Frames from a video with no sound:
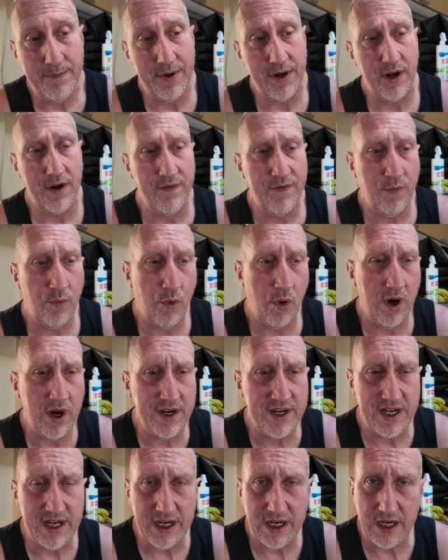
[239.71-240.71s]
but I've
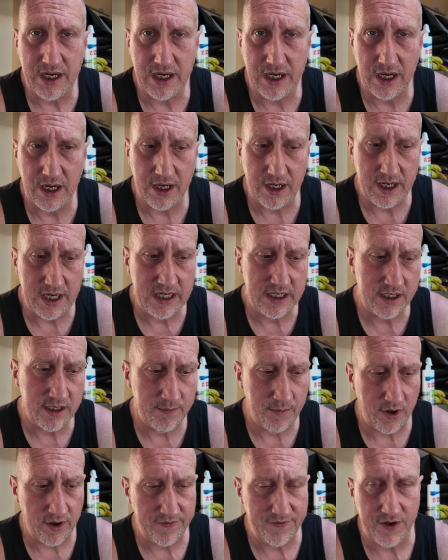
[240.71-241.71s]
wired it into
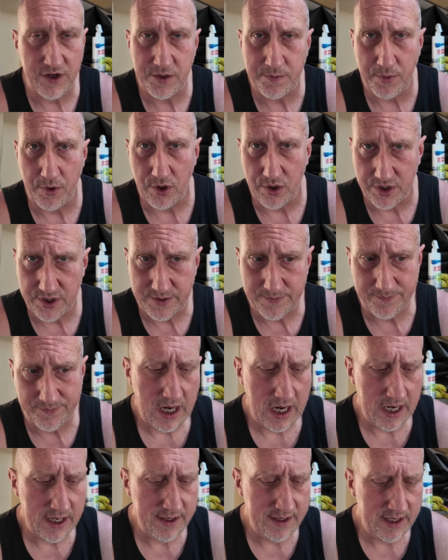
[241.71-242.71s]
my fuse box,
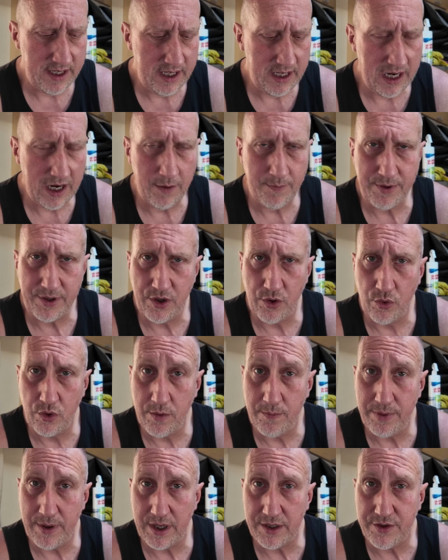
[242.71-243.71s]
and the alpacool
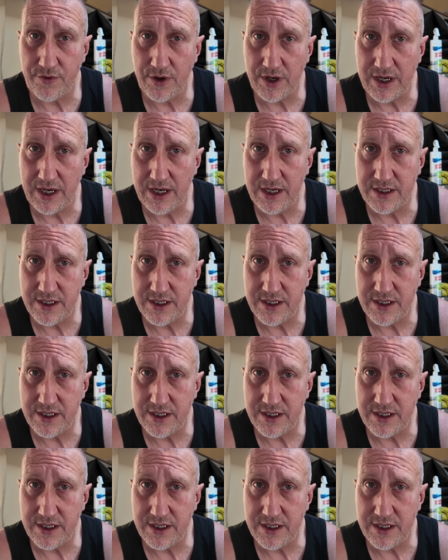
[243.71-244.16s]
can plug directly